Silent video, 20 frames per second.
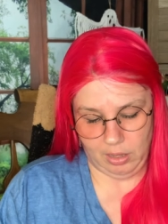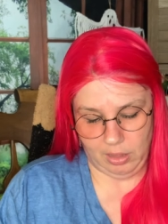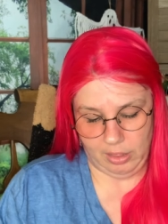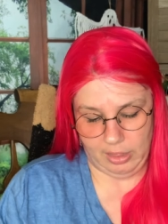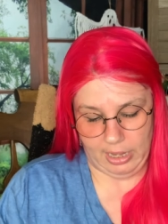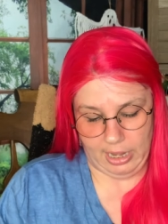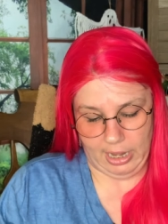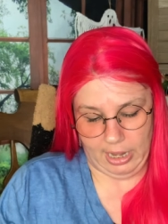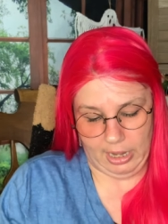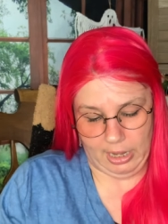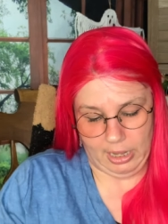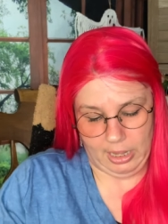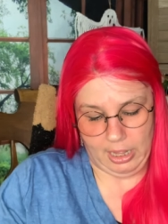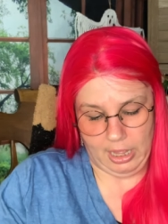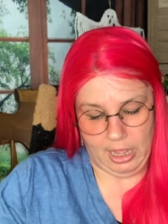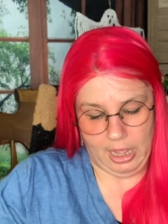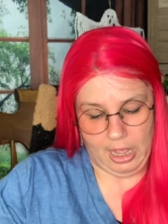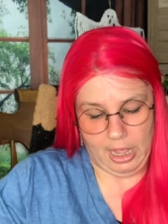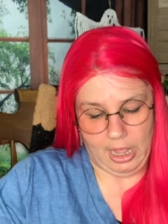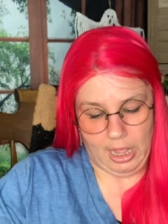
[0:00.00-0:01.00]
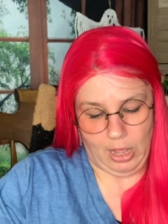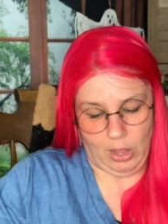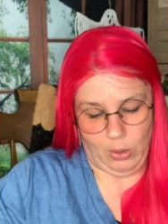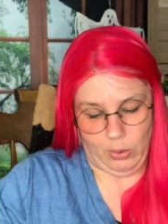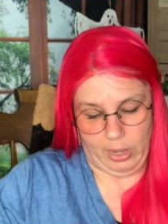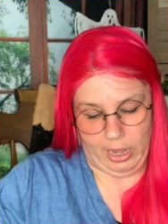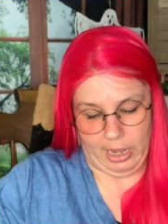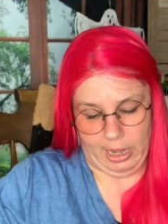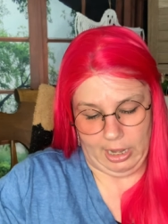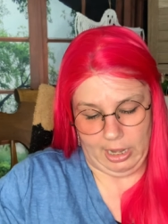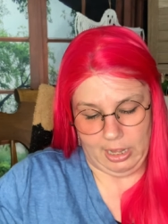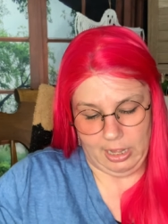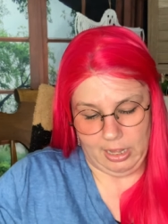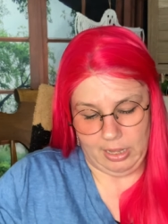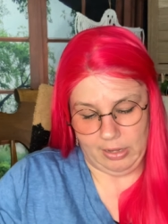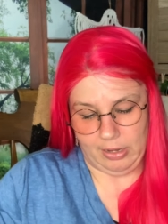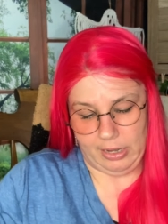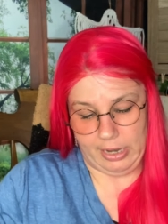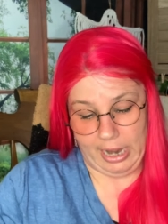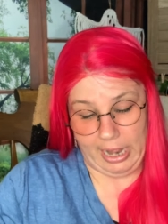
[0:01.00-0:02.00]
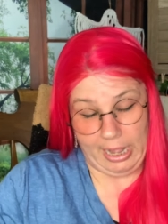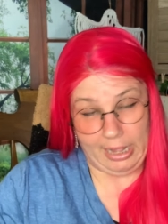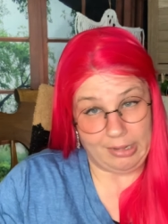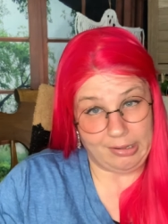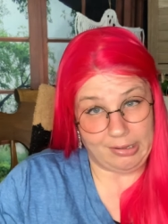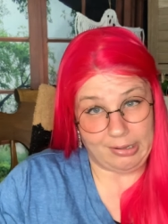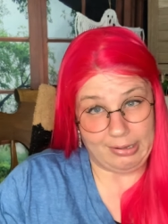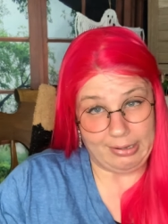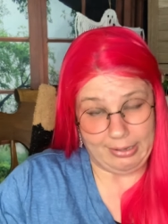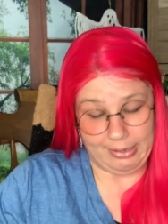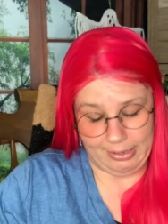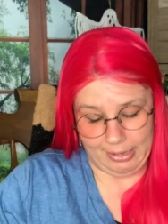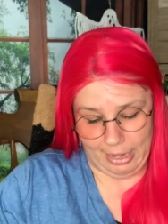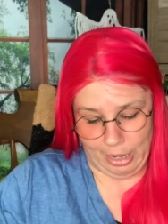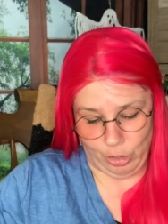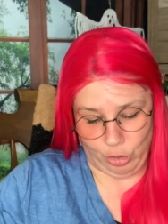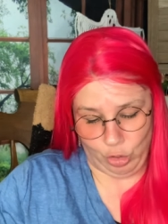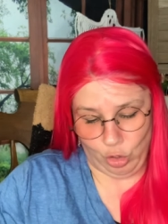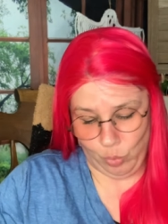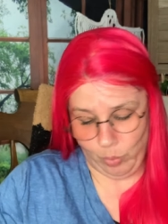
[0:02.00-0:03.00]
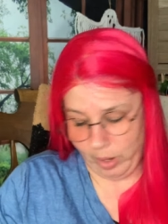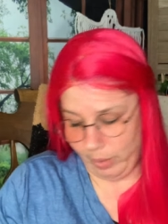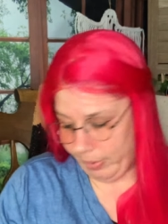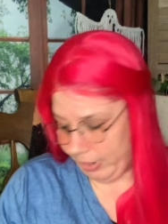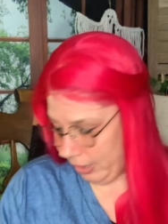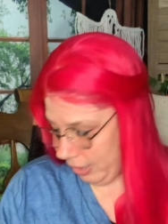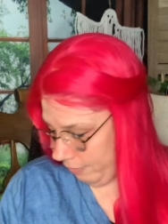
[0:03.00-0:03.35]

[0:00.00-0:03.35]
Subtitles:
thing. Okay, next, I don't know where we